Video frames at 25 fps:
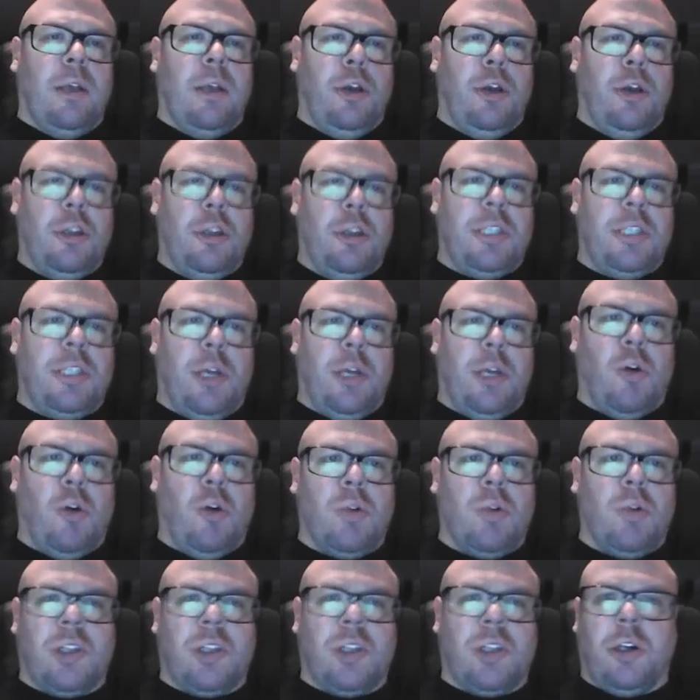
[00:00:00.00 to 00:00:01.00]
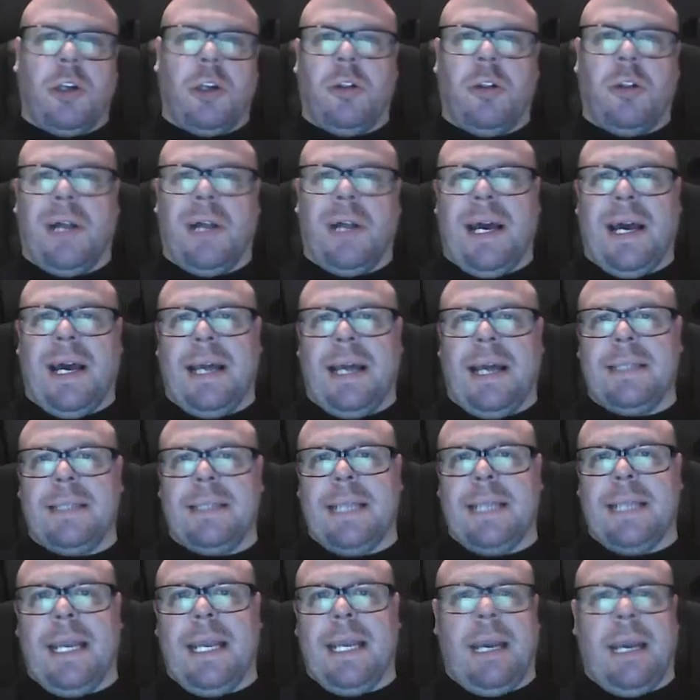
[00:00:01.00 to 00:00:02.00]
used the Eurotunnel,
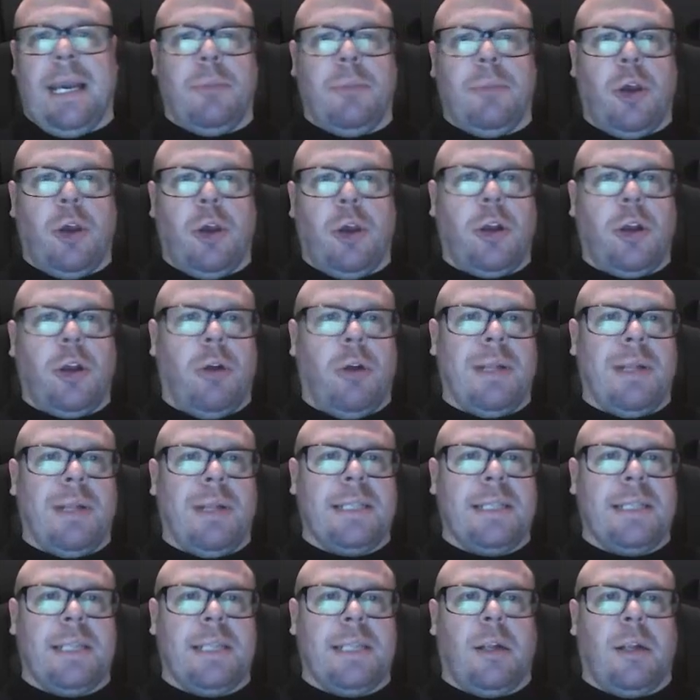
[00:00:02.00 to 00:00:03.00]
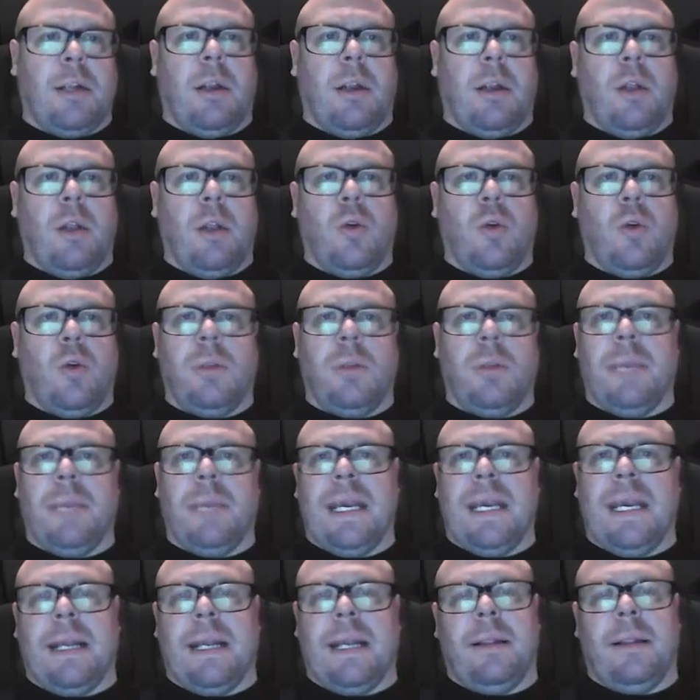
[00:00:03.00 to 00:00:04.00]
and I'm now currently sitting in a loading
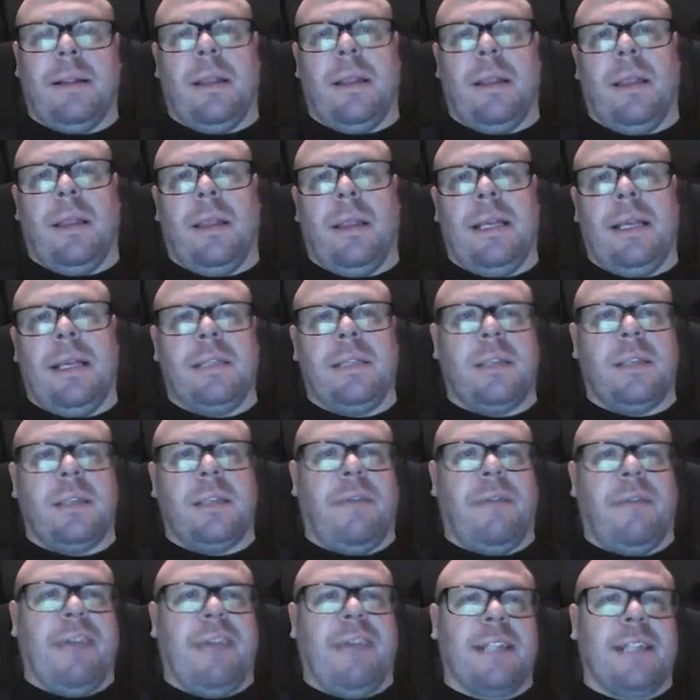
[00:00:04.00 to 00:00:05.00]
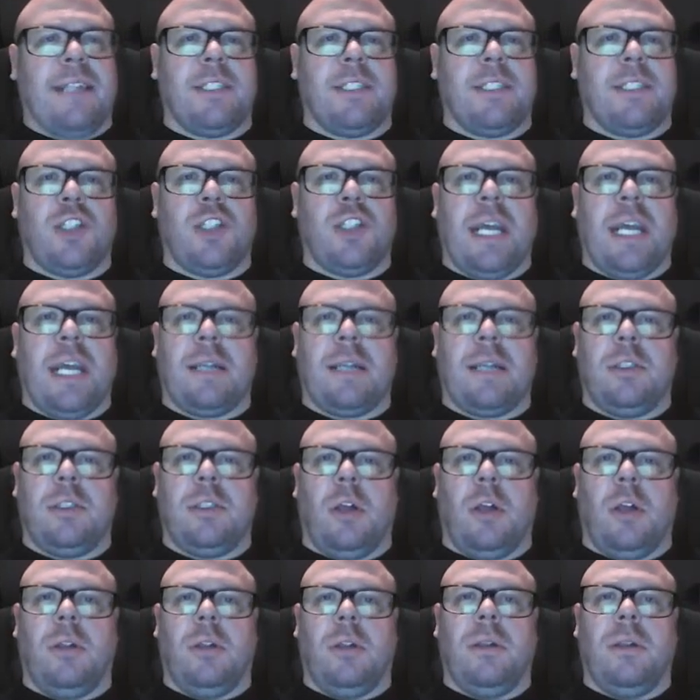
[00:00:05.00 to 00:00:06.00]
bay getting these vets checks
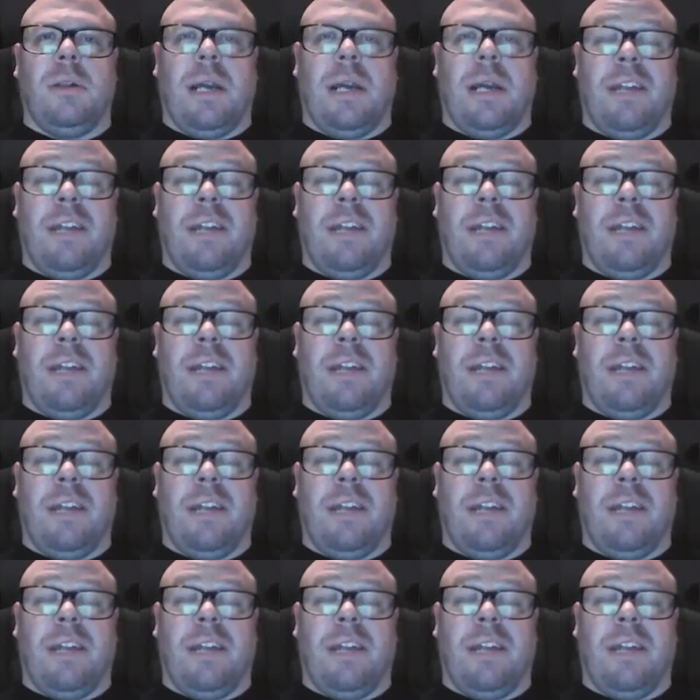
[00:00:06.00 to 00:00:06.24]
done,